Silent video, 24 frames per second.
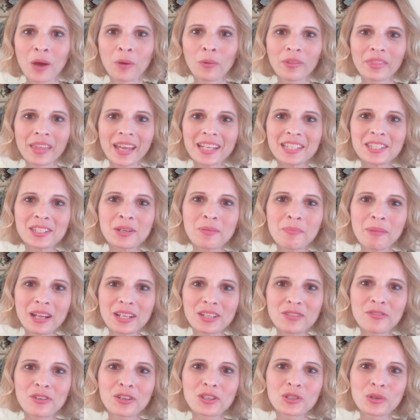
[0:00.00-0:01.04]
Well, thanks so
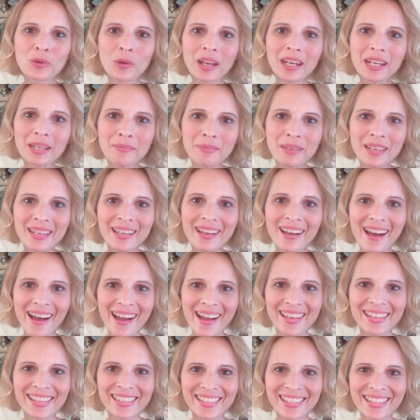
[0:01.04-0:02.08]
much for joining me,
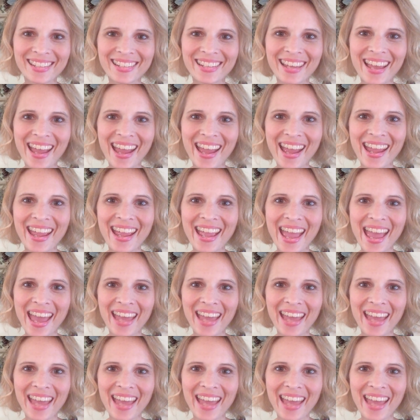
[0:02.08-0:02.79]
guys, today,